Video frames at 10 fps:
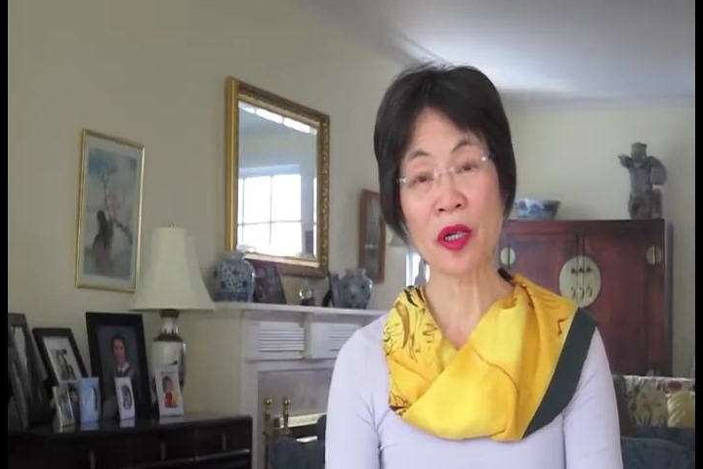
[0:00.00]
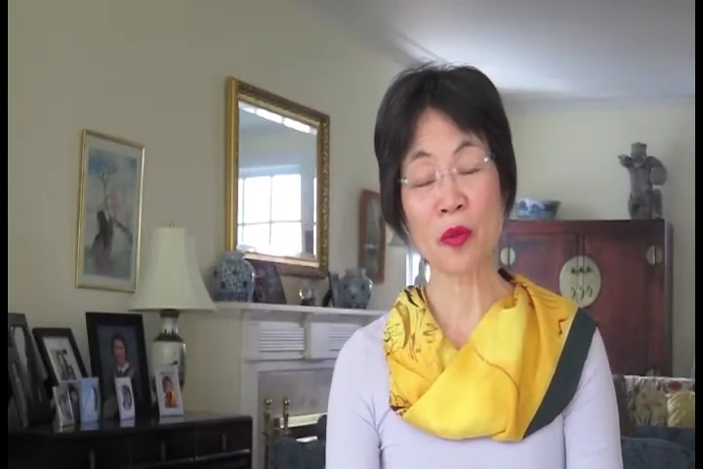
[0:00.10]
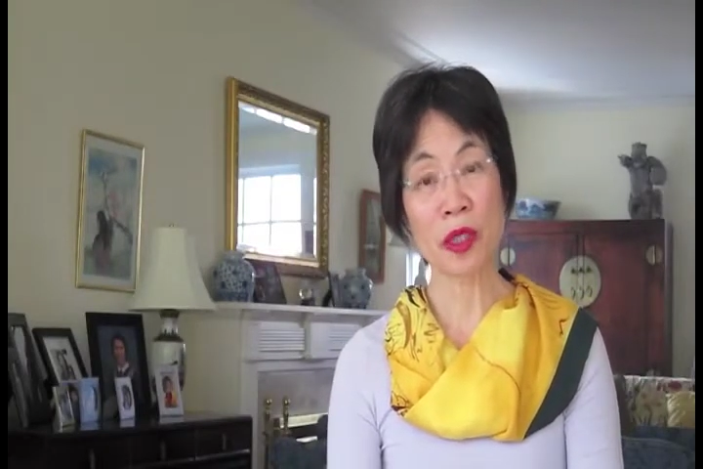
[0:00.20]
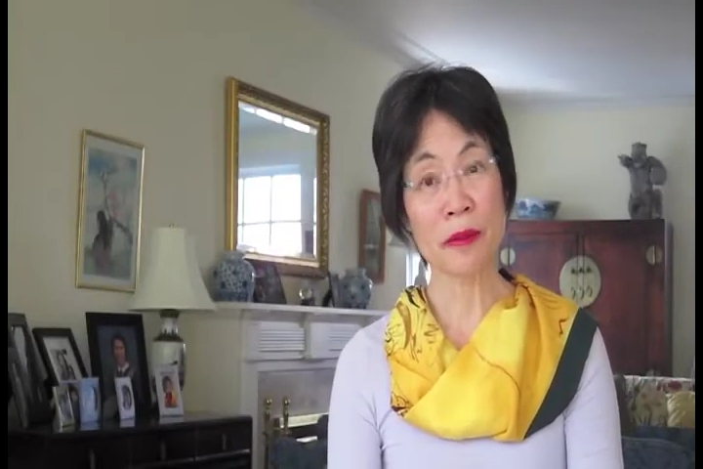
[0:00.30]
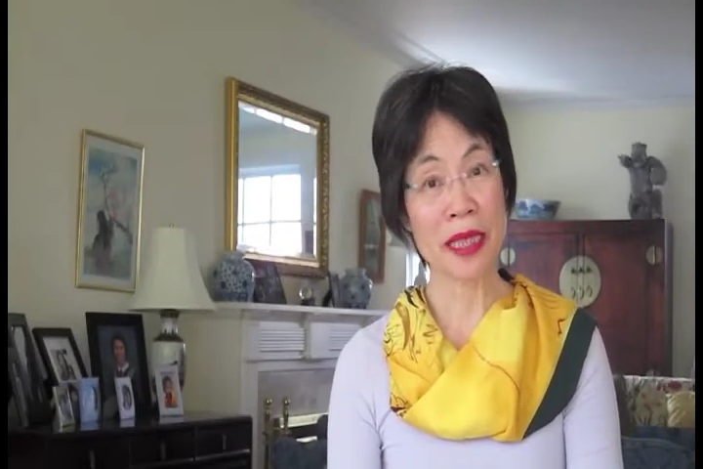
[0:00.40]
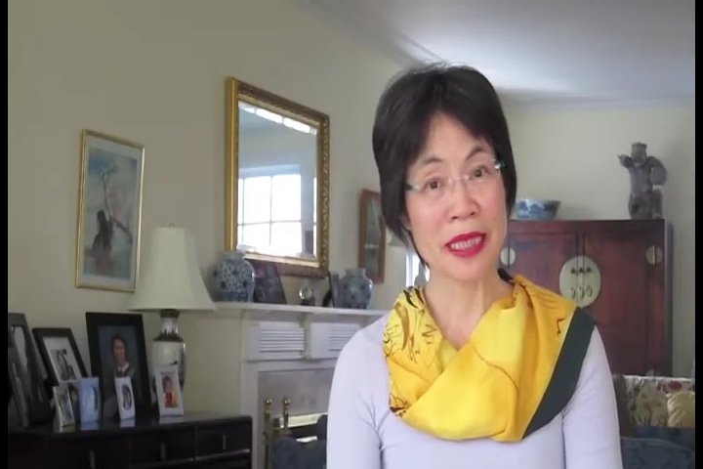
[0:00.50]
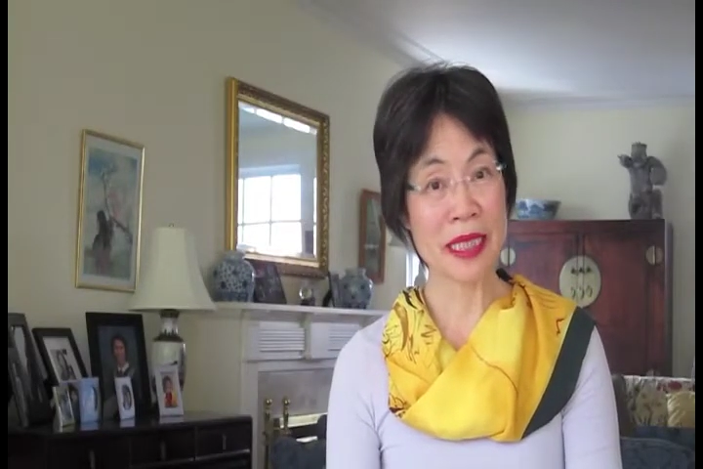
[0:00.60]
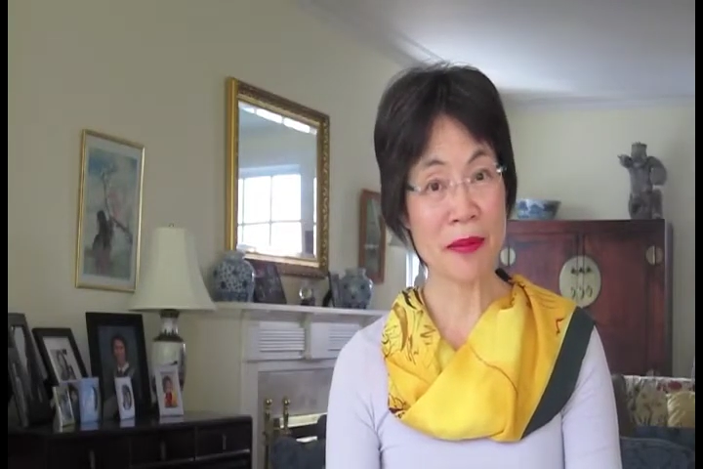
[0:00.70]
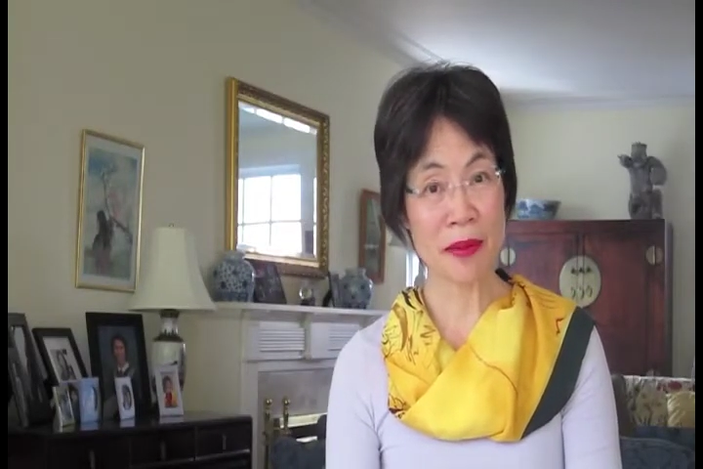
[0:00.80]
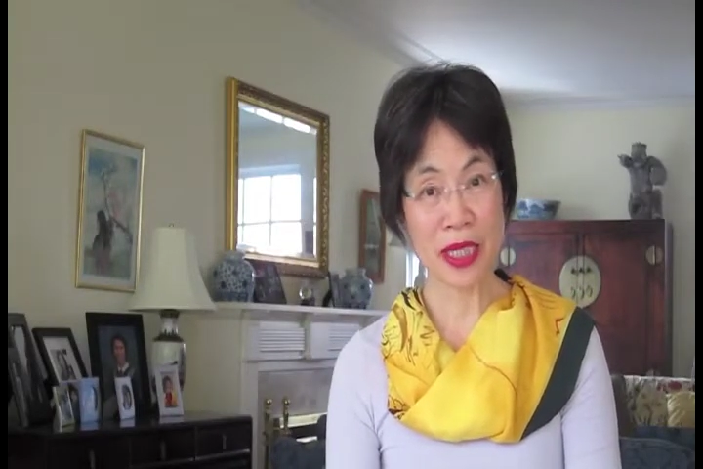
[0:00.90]
on workplace
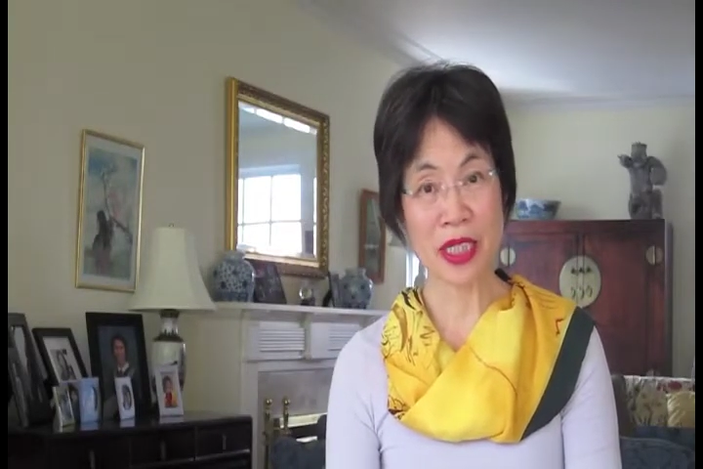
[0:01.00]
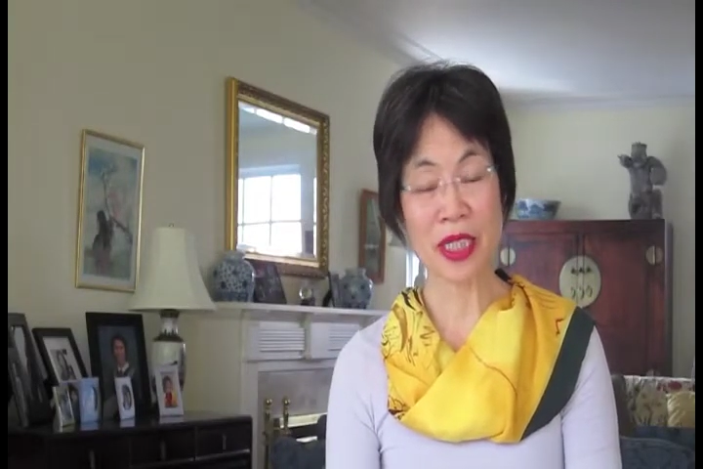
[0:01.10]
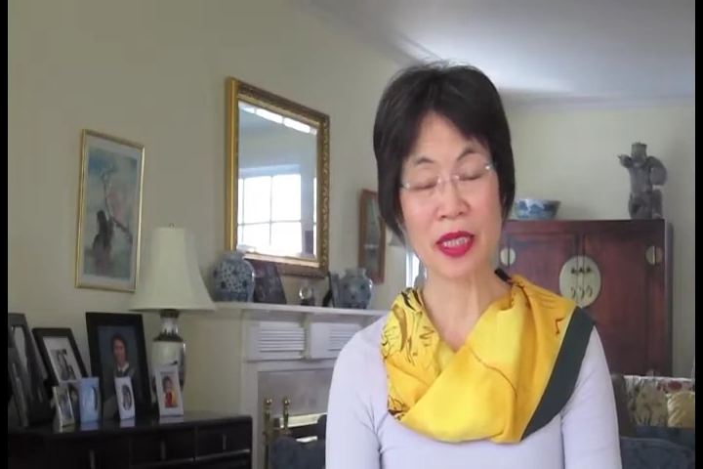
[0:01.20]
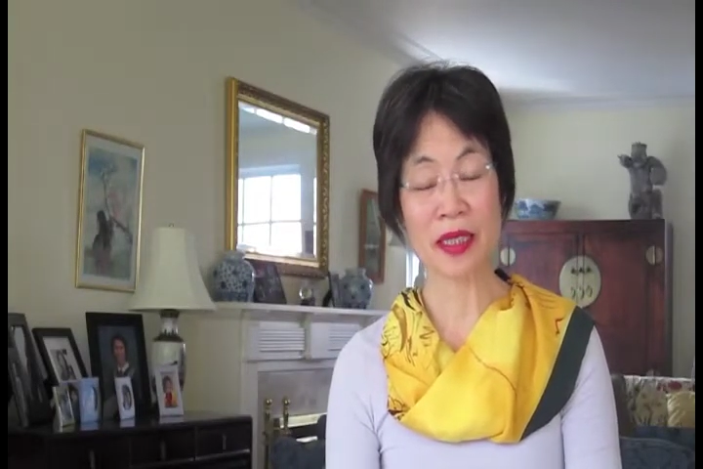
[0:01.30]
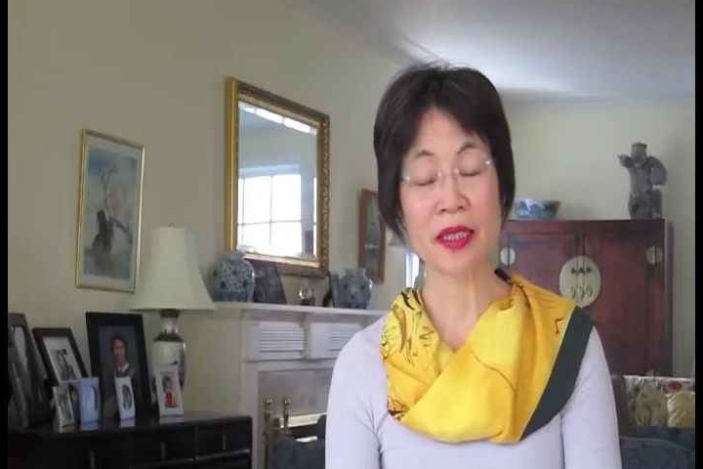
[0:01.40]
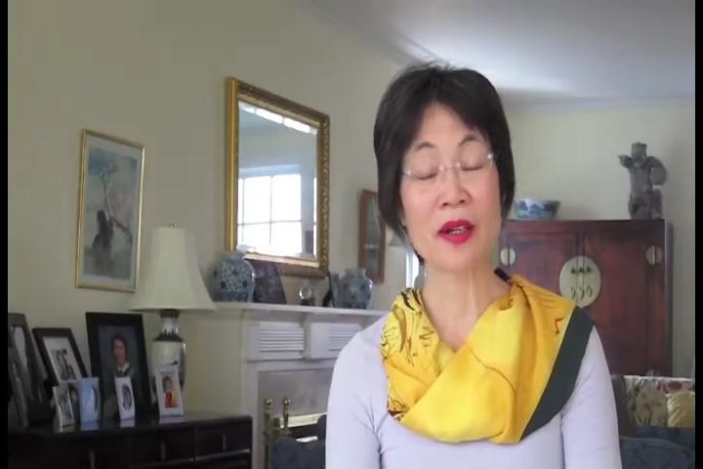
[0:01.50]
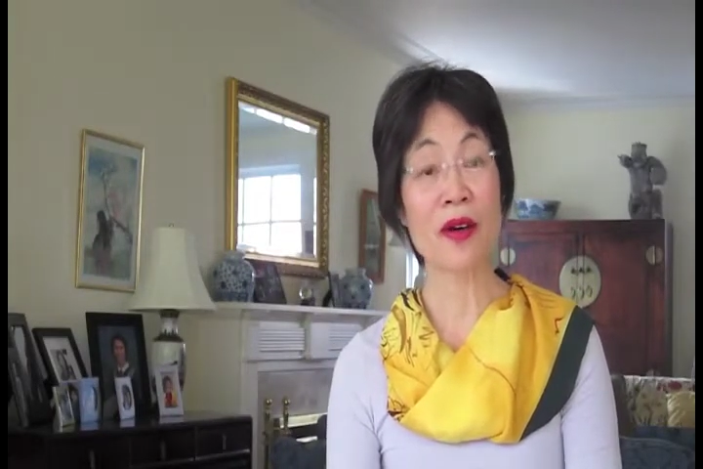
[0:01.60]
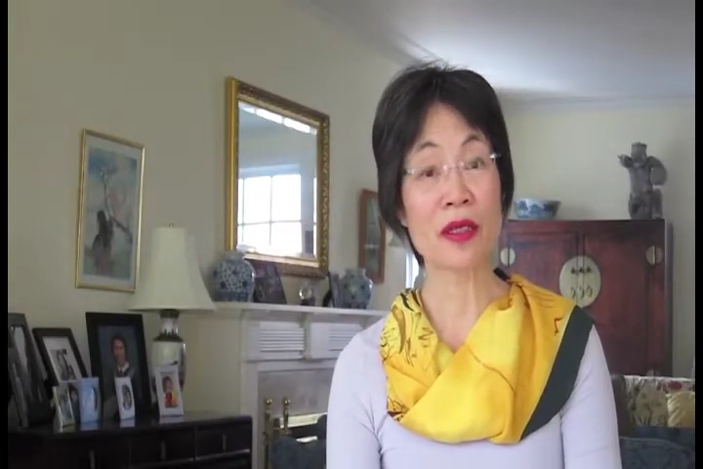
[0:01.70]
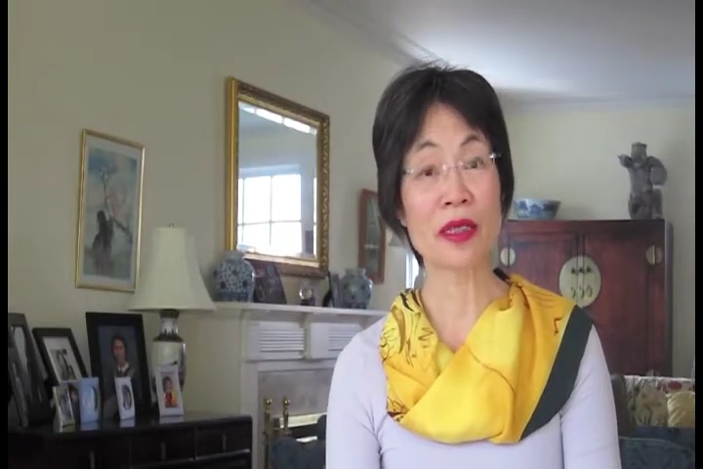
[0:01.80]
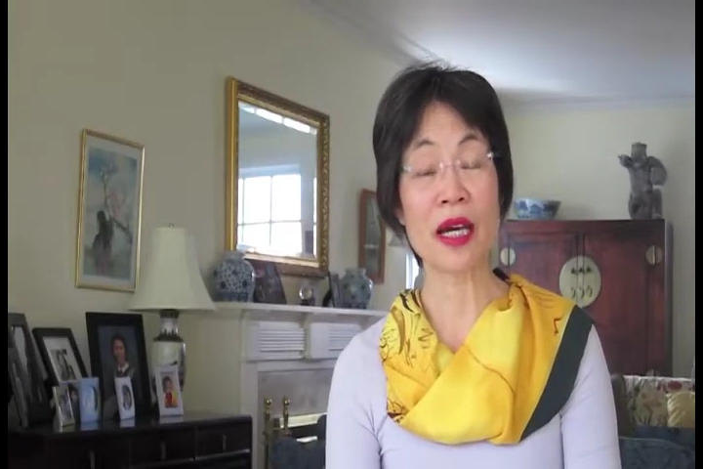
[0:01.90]
depression
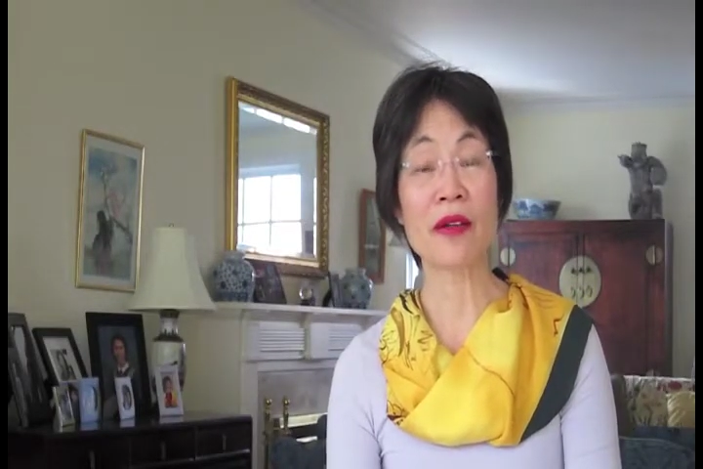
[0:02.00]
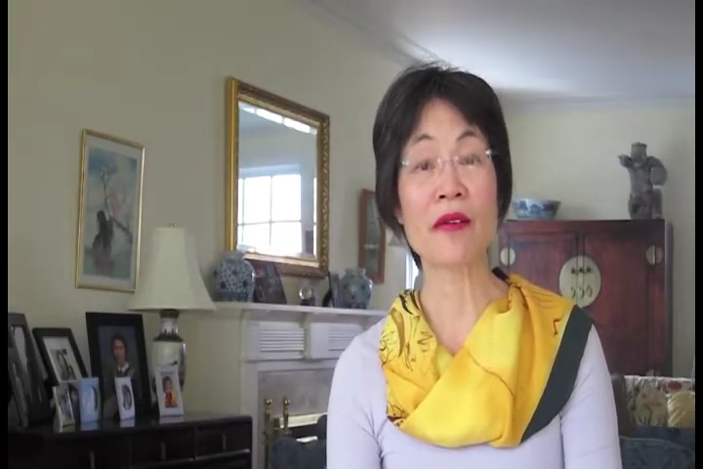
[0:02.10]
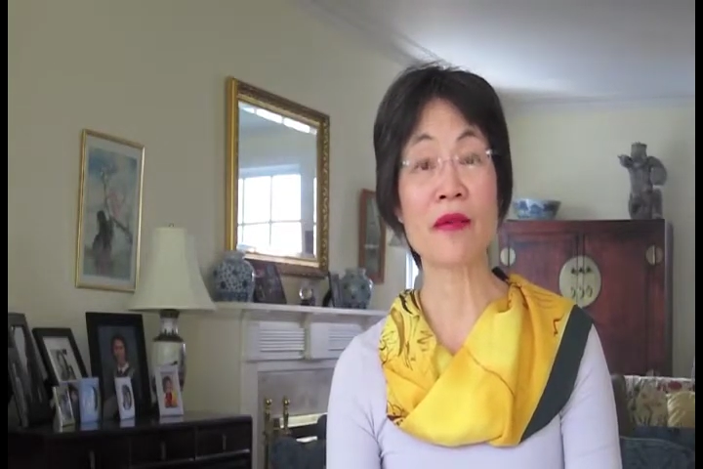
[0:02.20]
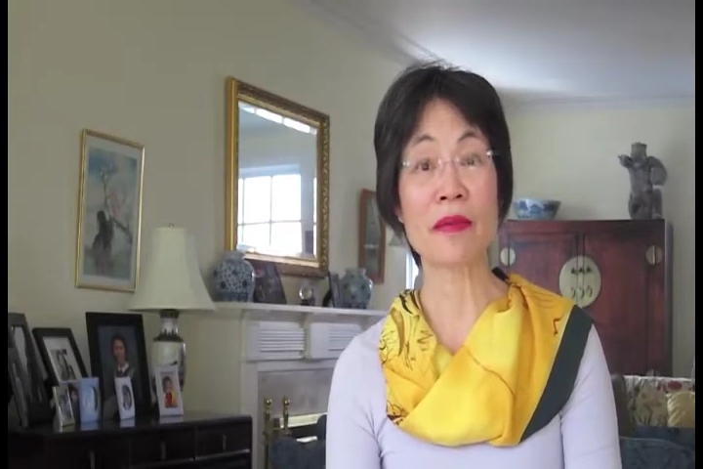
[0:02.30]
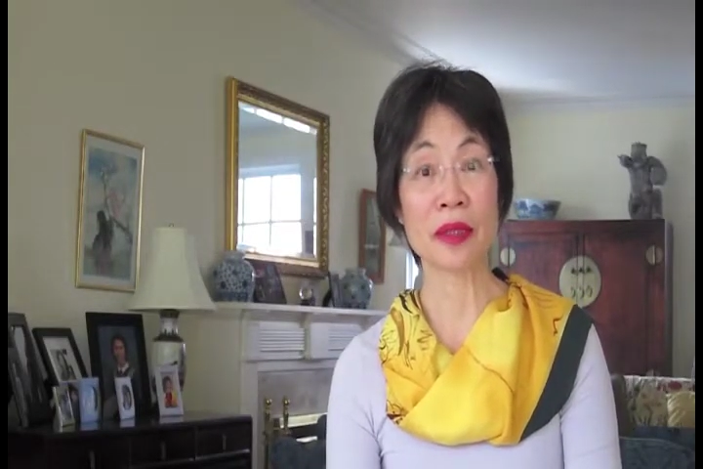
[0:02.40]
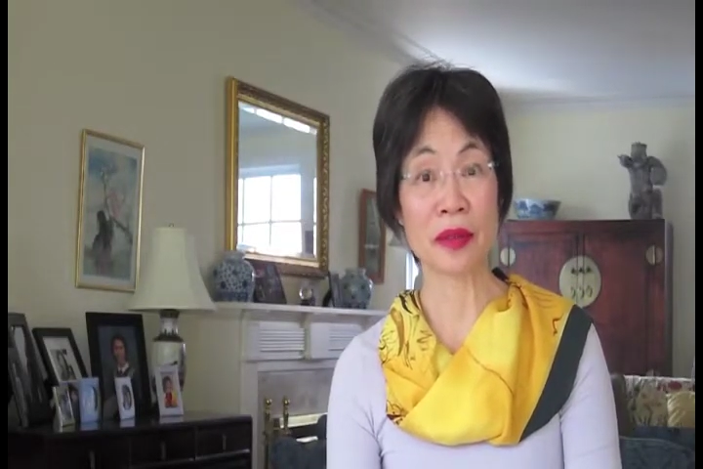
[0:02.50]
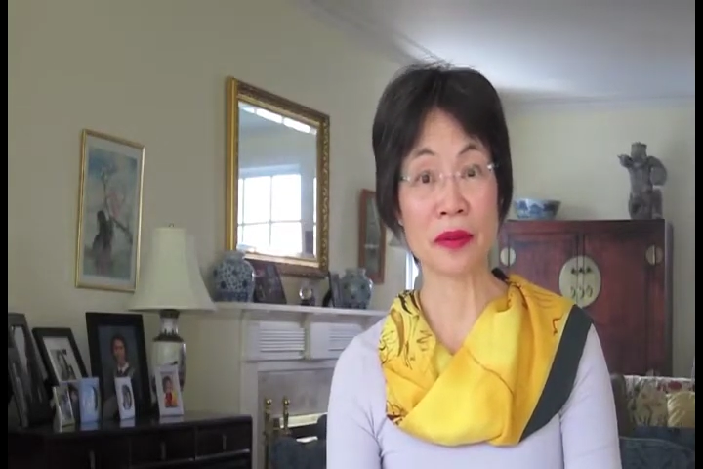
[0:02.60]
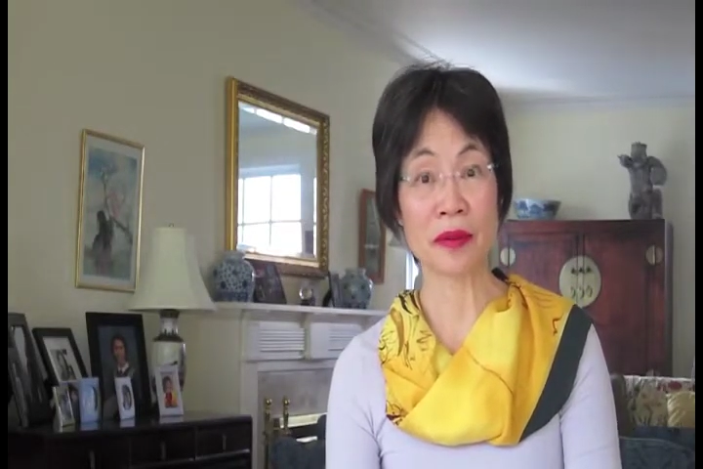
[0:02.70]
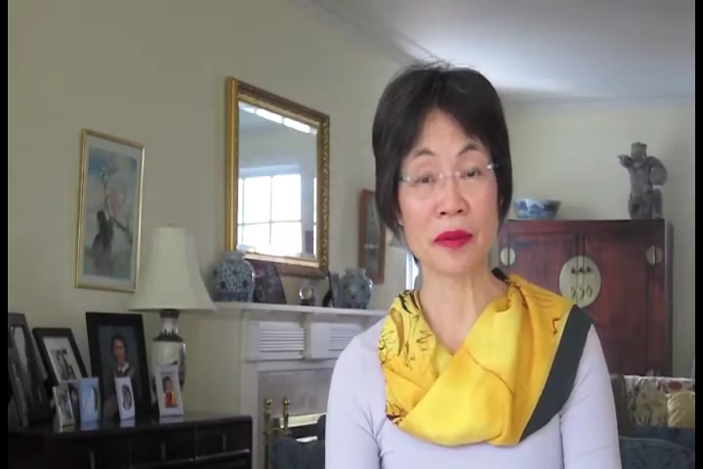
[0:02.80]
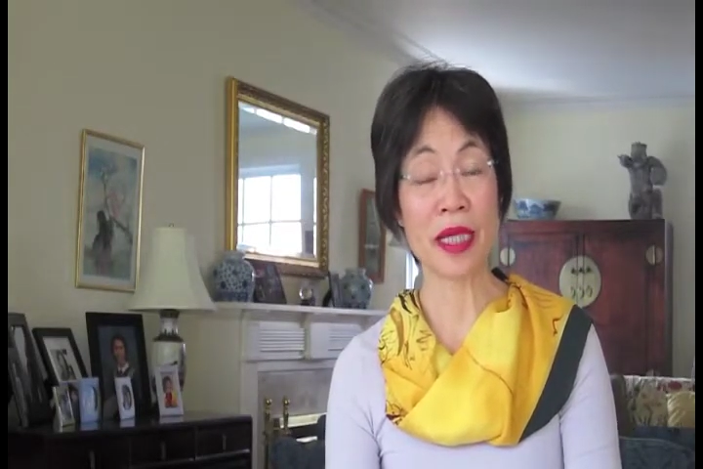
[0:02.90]
called Out of the Blue.